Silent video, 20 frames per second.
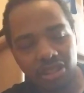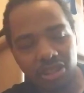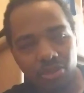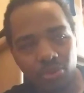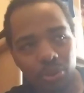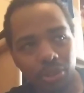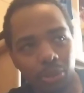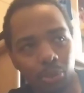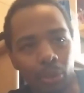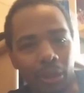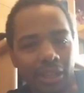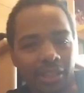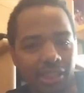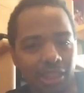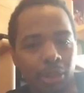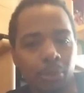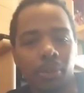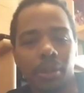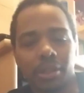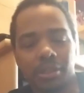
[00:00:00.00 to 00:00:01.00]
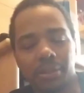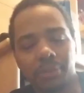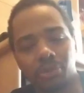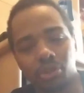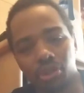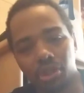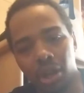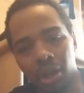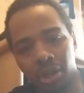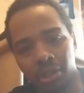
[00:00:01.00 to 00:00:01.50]
was wasted because of
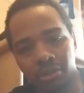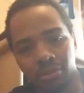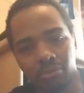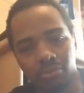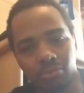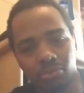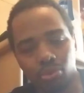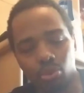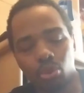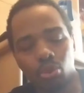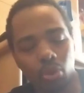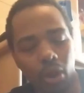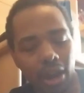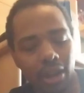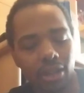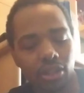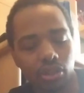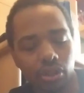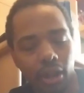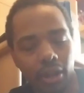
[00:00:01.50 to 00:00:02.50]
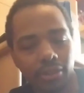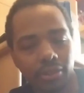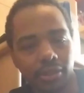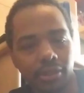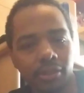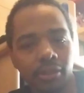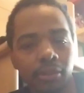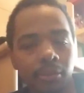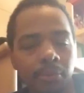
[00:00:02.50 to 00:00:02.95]
Rian Johnson.